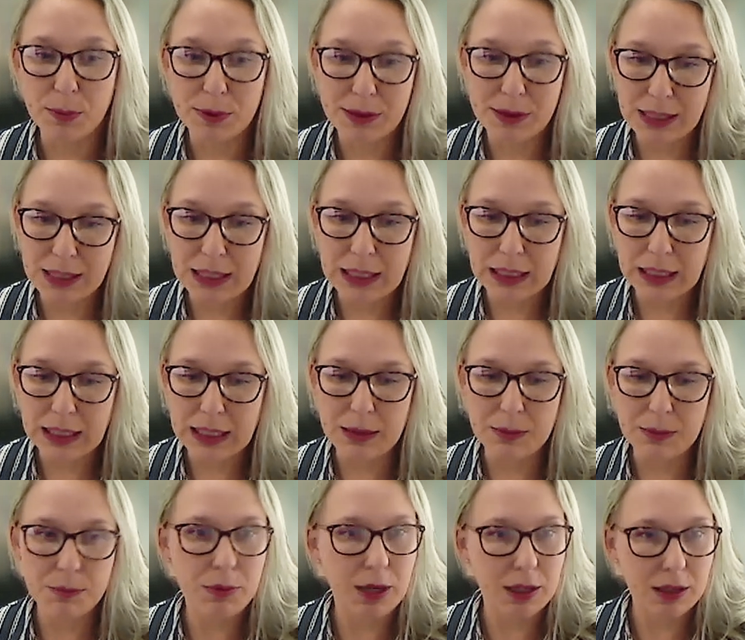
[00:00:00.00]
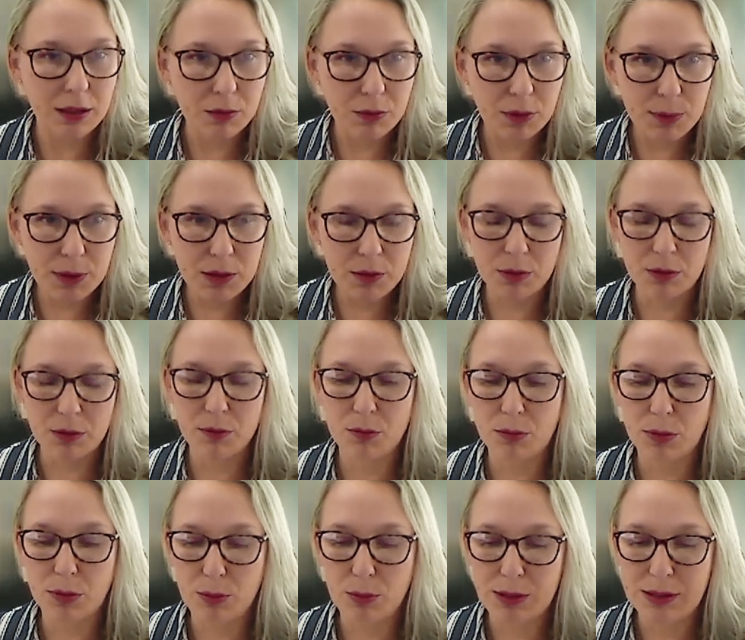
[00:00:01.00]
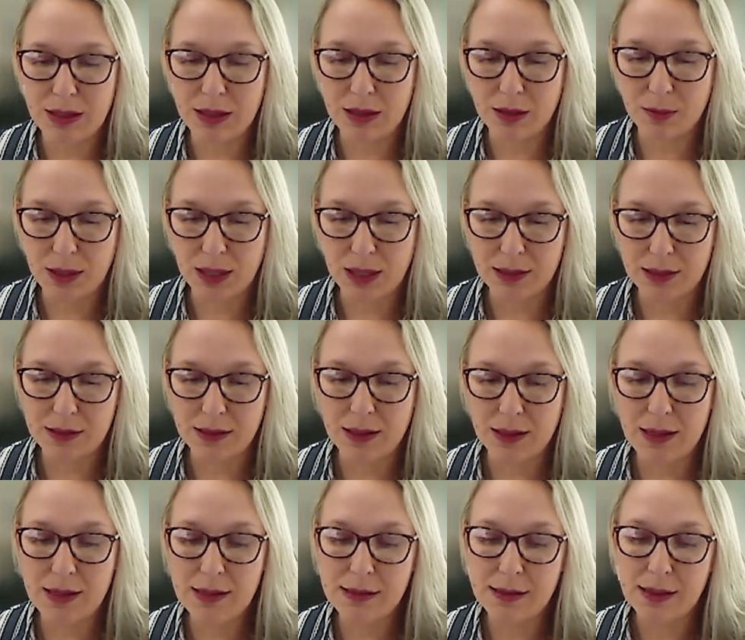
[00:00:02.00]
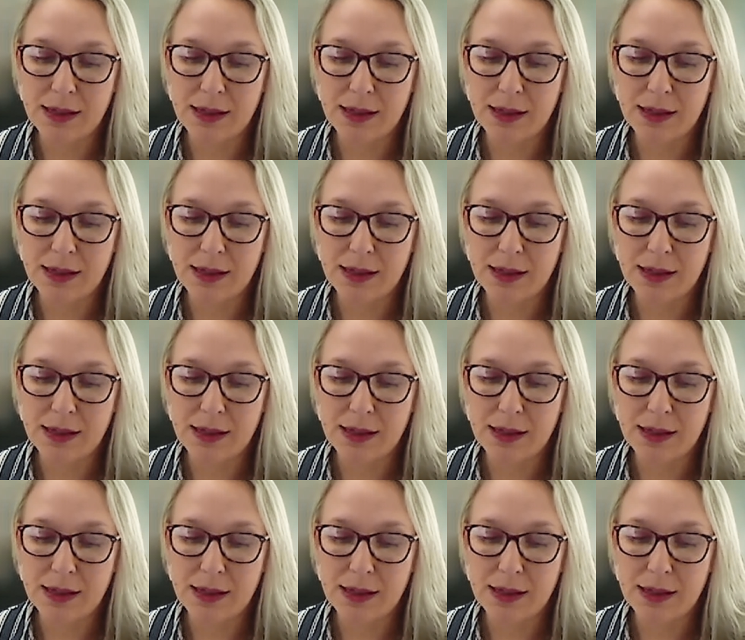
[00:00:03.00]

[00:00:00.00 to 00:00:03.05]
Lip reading: particularly pregnant women, when we see them in our studies.